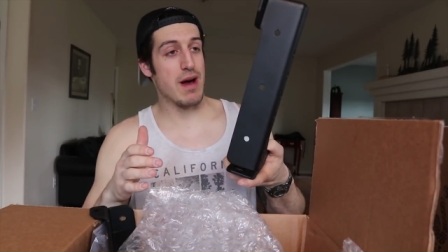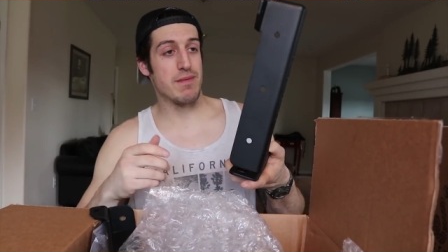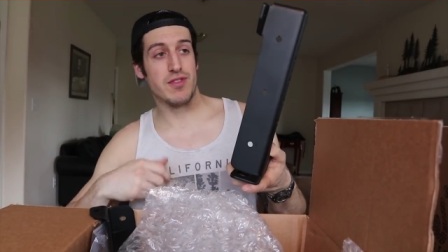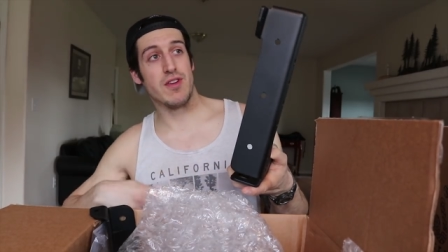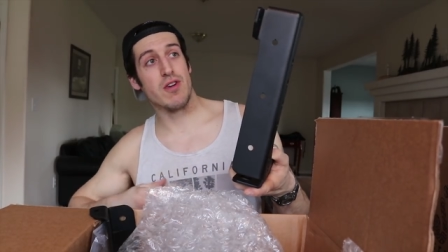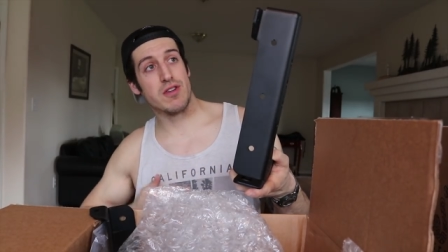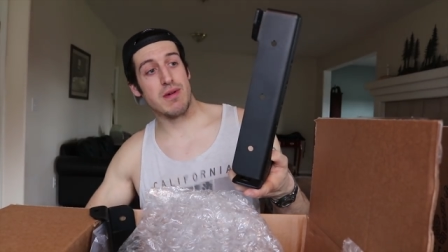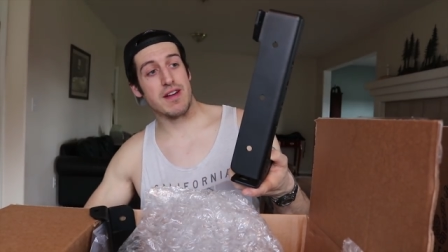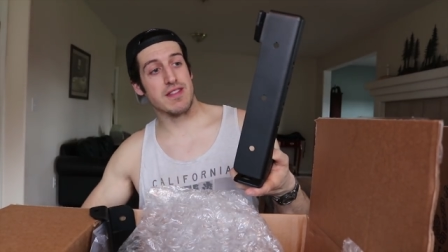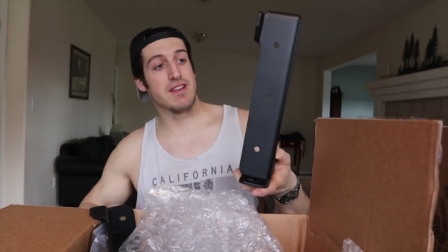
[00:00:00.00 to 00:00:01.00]
I'm stoked
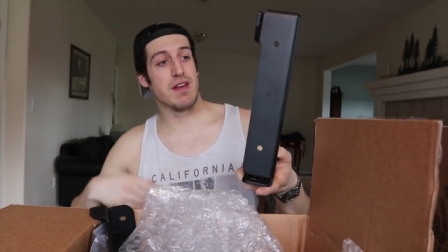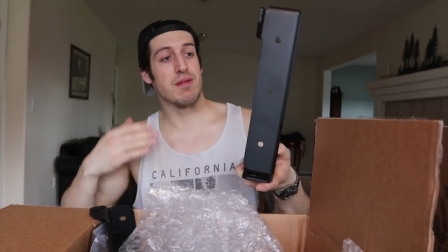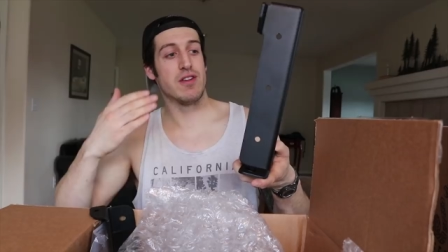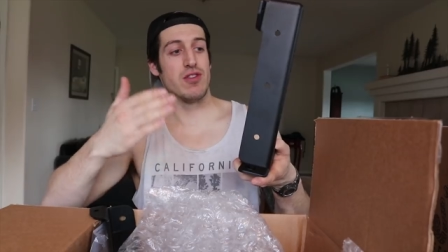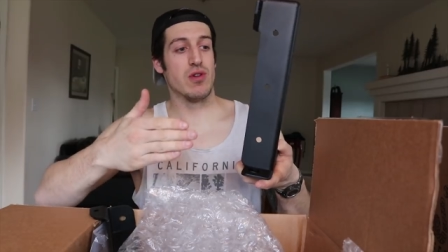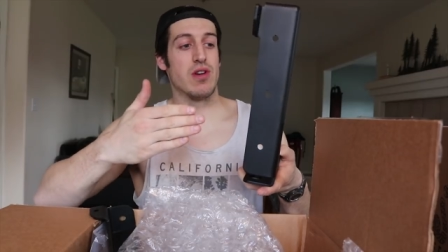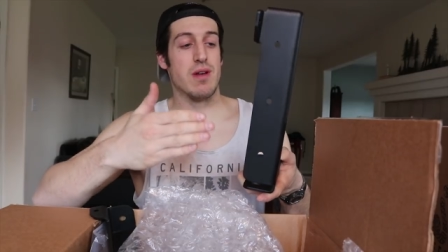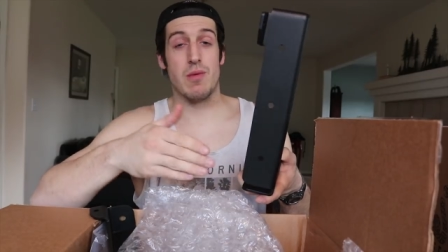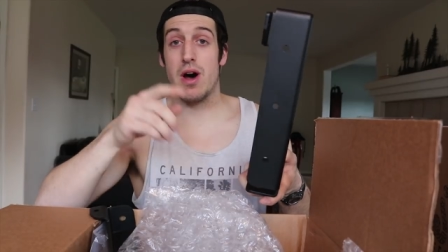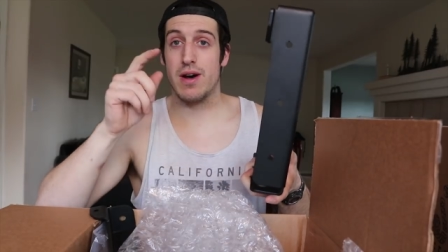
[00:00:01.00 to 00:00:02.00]
about these. I'm gonna
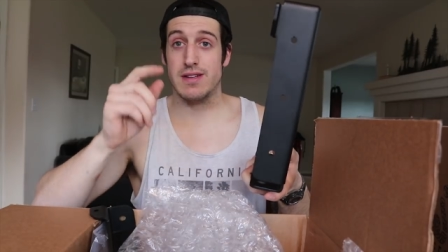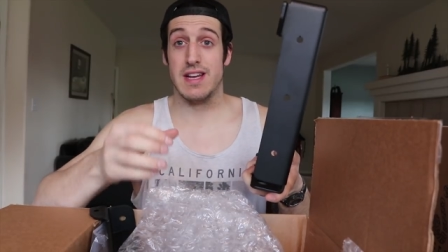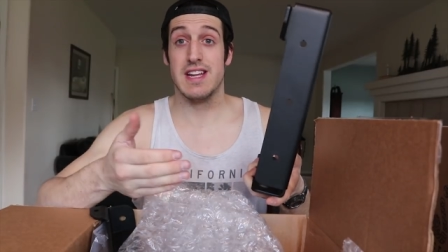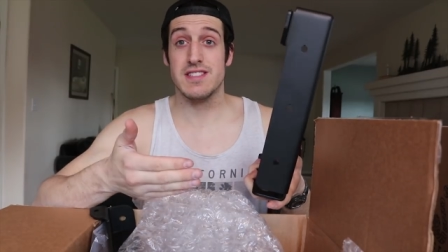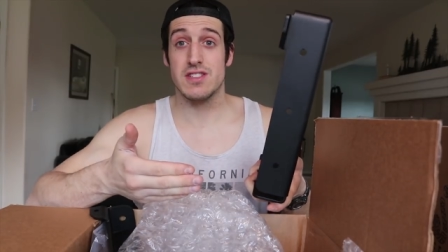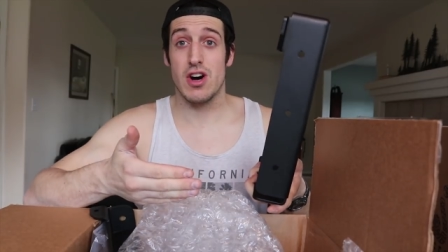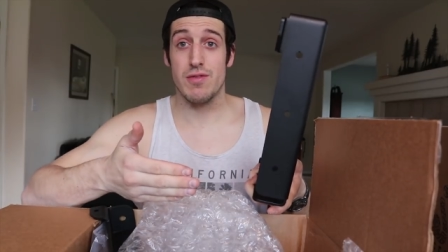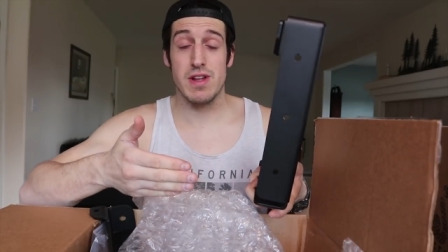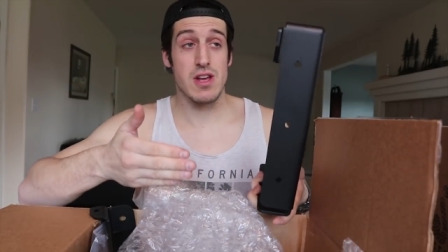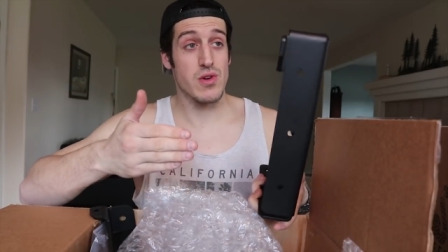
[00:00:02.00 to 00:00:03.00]
do an
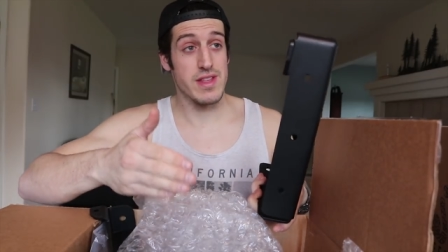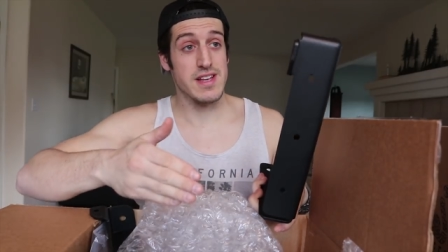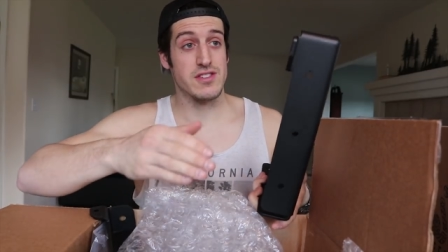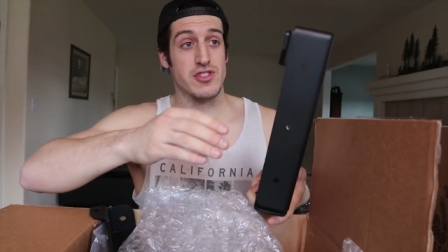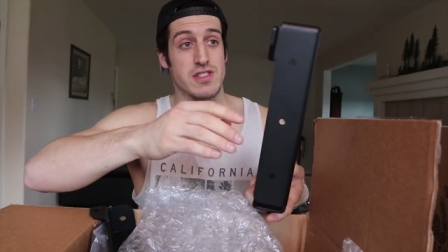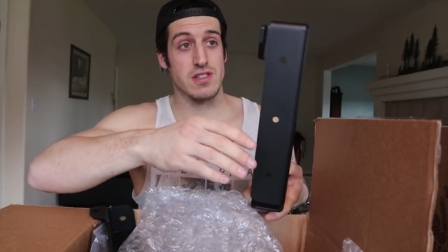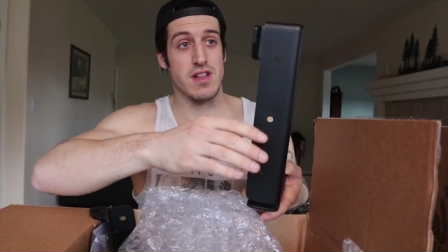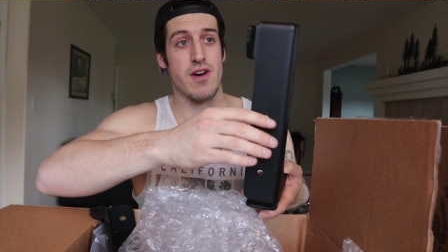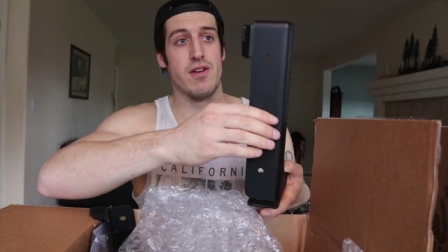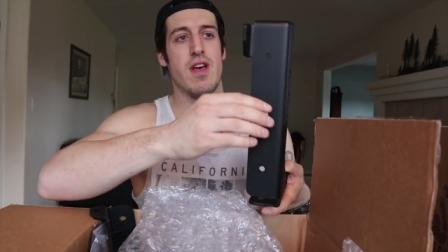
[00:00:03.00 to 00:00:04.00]
install video of these just
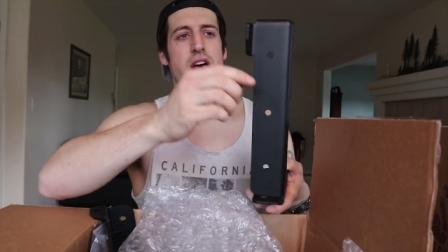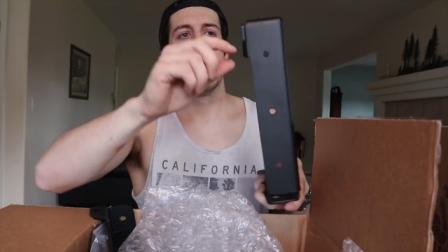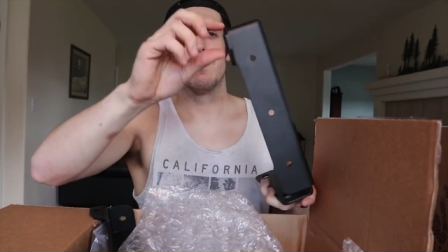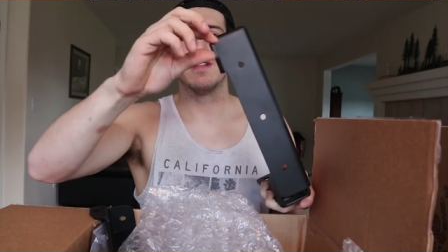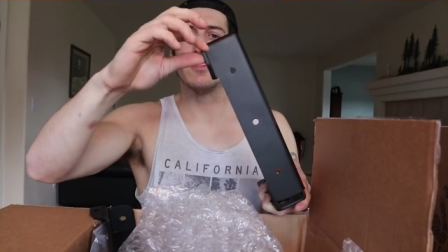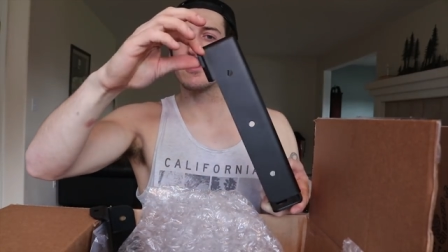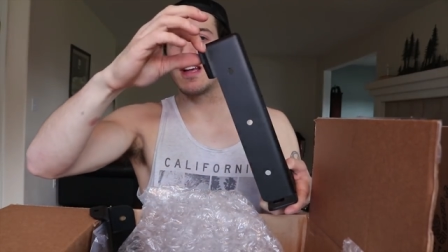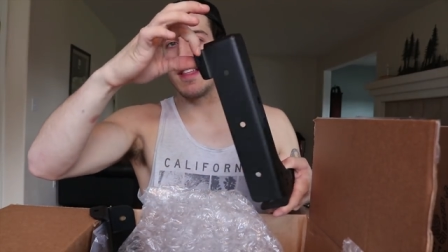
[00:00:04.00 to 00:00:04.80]
alone, but it looks